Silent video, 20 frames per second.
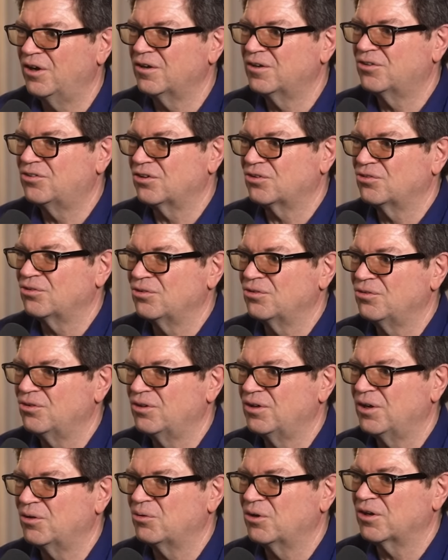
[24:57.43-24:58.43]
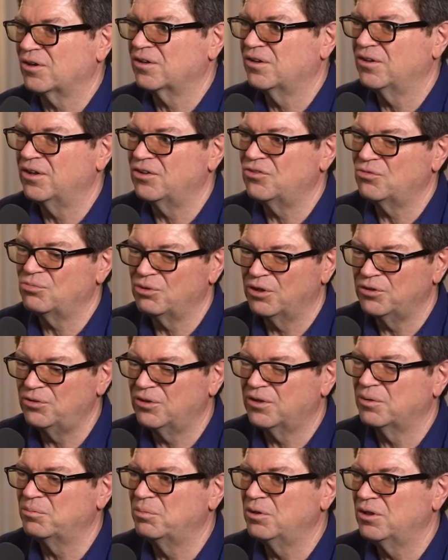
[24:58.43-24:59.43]
architecture of the network. And that's what
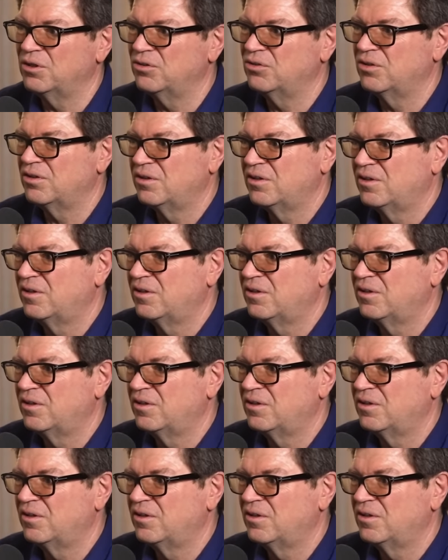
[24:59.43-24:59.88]
you can build